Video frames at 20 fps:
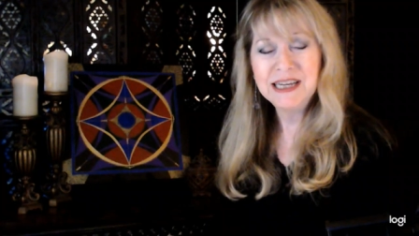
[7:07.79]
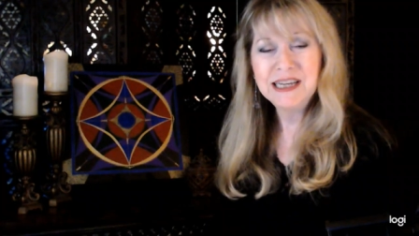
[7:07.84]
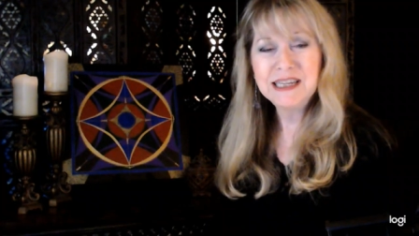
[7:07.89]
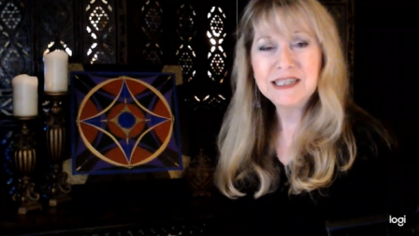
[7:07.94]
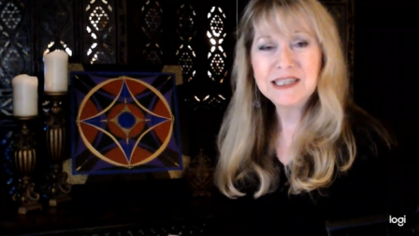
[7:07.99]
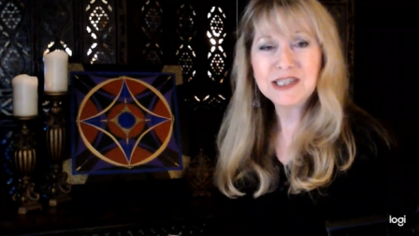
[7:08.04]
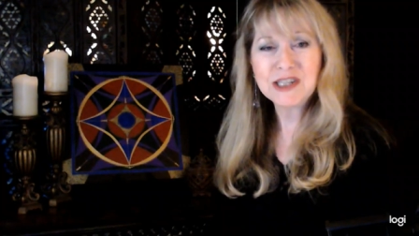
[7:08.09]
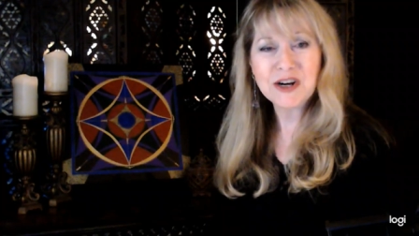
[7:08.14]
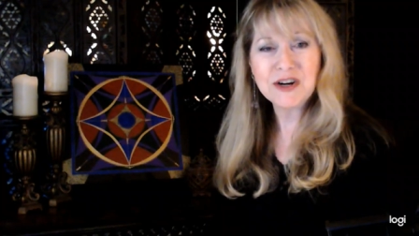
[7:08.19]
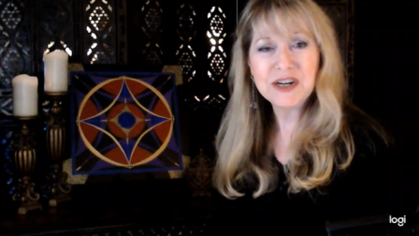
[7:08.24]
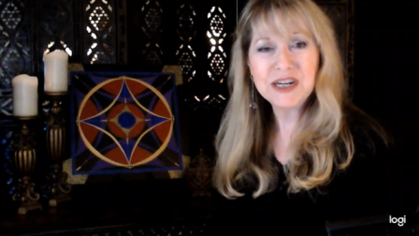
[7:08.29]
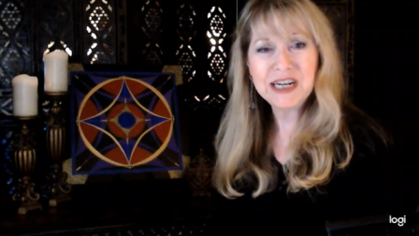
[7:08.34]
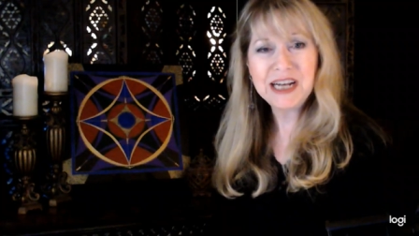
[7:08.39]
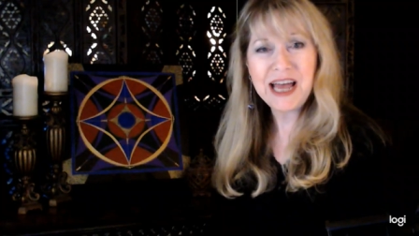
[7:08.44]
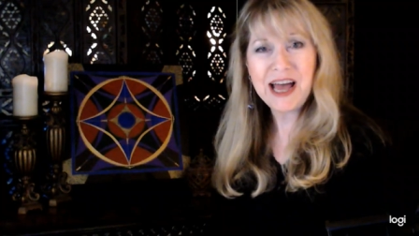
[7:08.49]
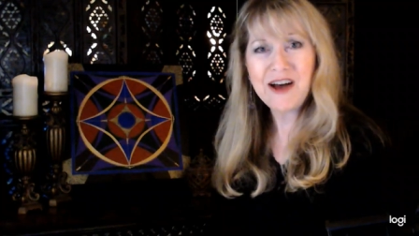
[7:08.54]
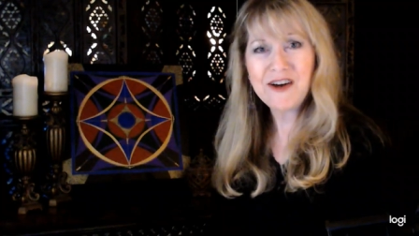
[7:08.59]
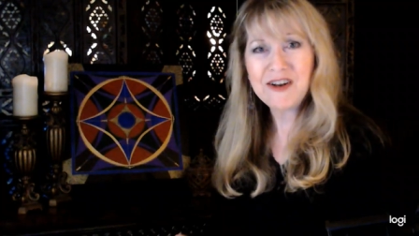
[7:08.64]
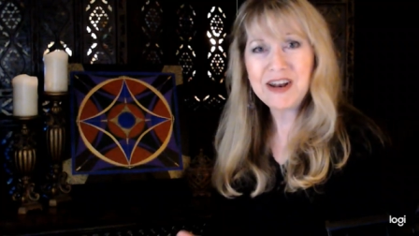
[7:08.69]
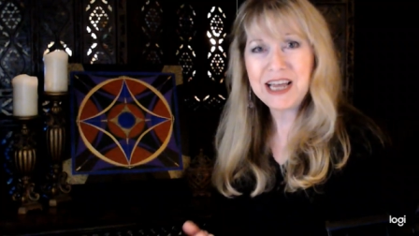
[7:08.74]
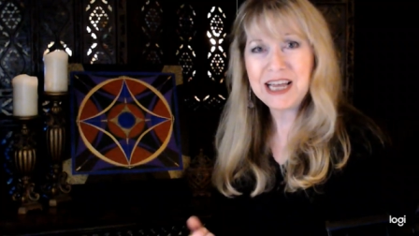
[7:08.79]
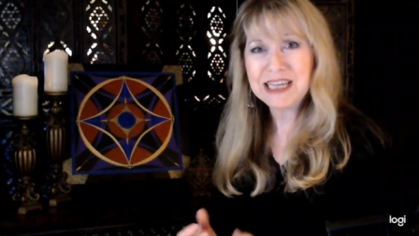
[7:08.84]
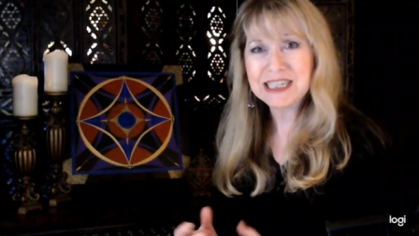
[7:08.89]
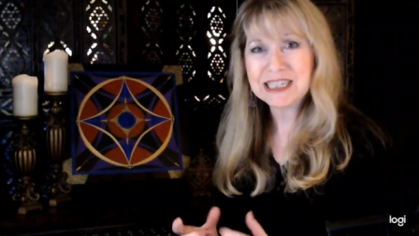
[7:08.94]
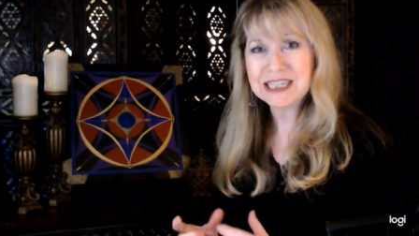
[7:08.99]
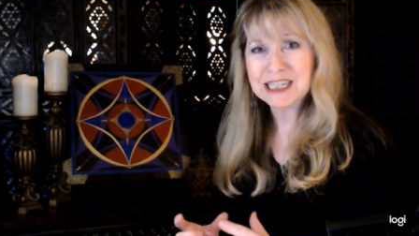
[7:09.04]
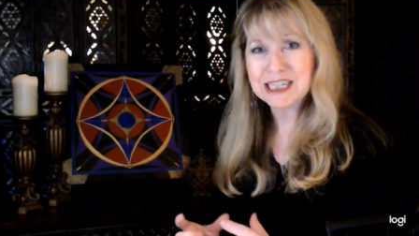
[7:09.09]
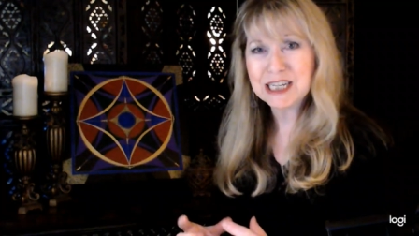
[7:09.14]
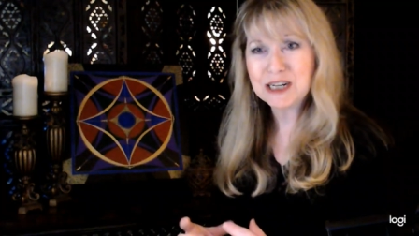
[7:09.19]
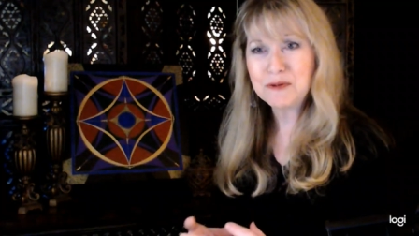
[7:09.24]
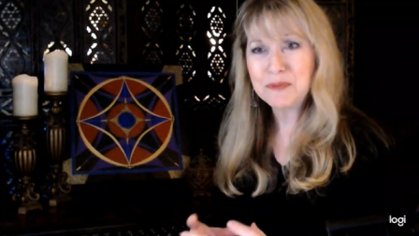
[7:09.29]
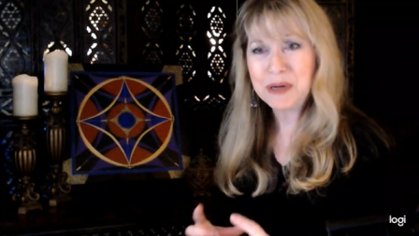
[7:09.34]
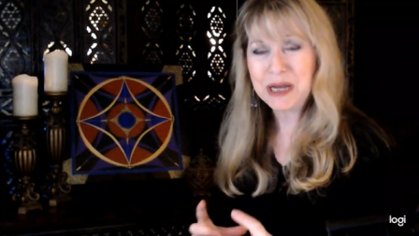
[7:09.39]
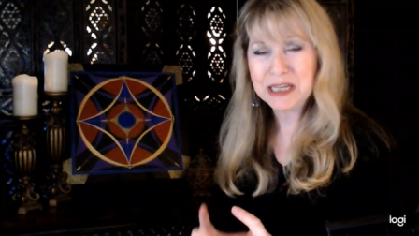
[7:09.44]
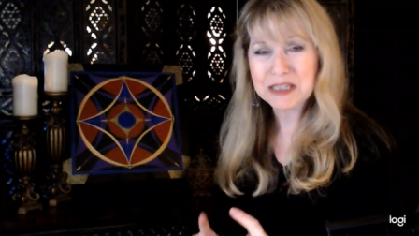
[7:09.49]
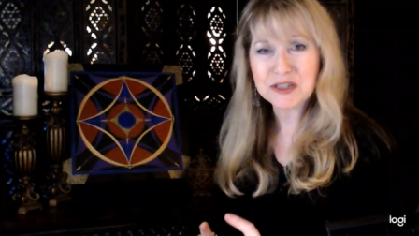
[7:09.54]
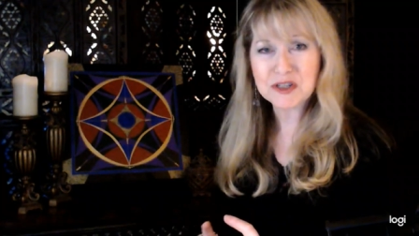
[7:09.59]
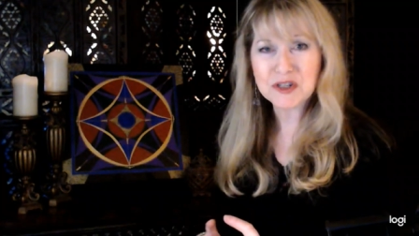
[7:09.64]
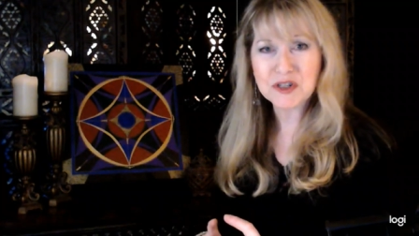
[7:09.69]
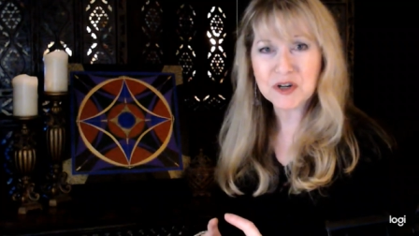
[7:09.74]
Started out as a little
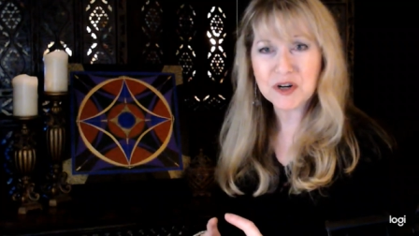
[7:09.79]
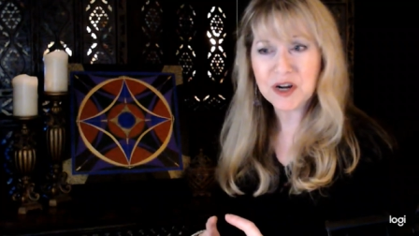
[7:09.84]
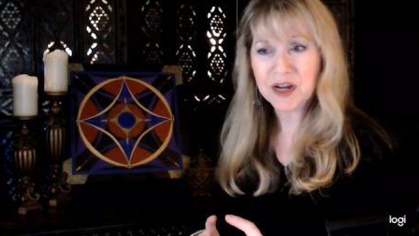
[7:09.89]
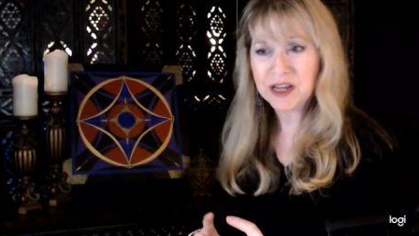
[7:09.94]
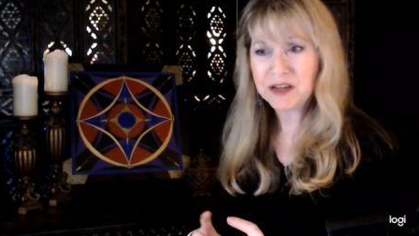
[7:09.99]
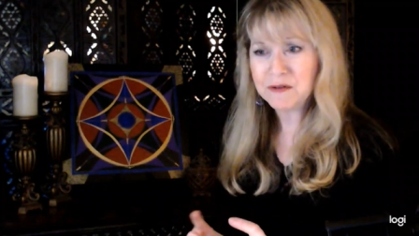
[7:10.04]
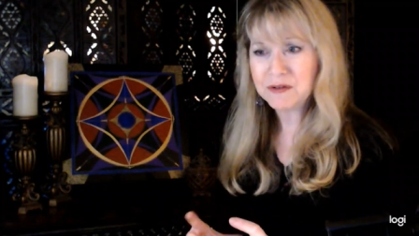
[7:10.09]
pencil drawing,